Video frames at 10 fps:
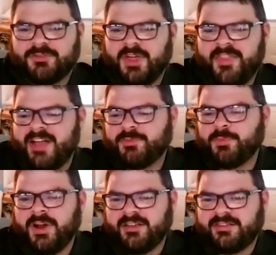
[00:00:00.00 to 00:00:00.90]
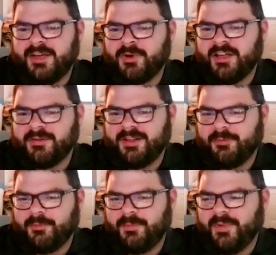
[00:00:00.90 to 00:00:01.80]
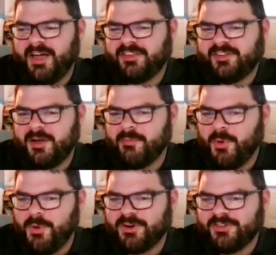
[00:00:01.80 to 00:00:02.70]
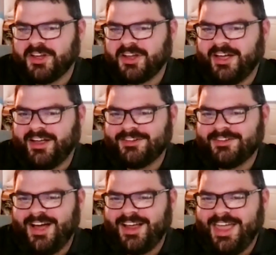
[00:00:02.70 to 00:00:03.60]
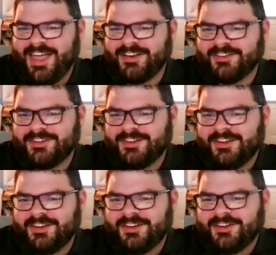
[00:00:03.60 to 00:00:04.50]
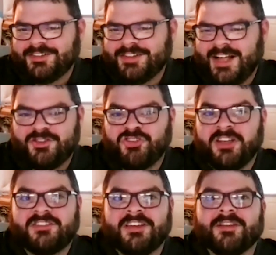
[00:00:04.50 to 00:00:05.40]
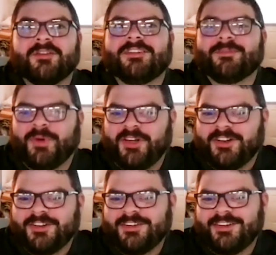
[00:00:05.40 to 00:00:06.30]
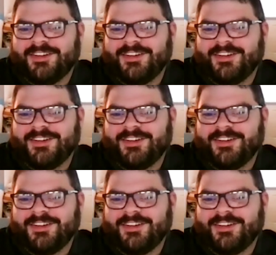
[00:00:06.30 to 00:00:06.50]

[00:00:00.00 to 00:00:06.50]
that's what I say when I say I'm bored. Like I can't not to jinx it, but